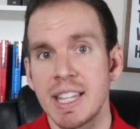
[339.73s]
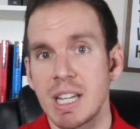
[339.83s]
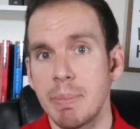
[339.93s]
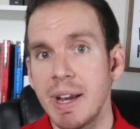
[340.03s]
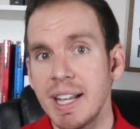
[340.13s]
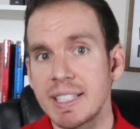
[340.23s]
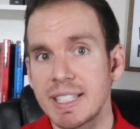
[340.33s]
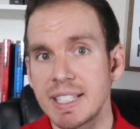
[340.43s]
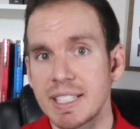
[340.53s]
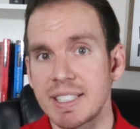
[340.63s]
the demand
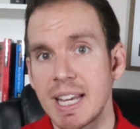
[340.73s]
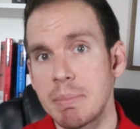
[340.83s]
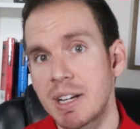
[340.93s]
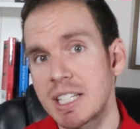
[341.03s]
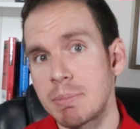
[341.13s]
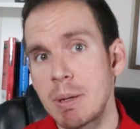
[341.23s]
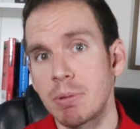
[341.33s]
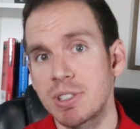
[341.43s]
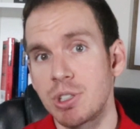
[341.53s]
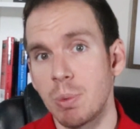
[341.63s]
stays the same because
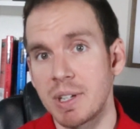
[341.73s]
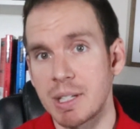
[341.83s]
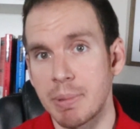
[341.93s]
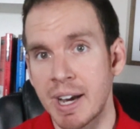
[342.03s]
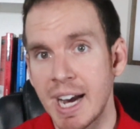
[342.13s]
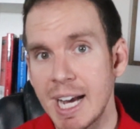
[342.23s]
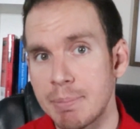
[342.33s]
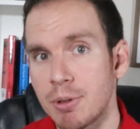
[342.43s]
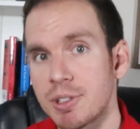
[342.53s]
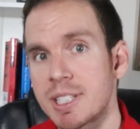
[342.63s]
people still want to buy
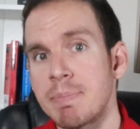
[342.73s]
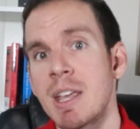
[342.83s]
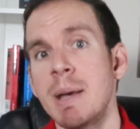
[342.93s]
apples,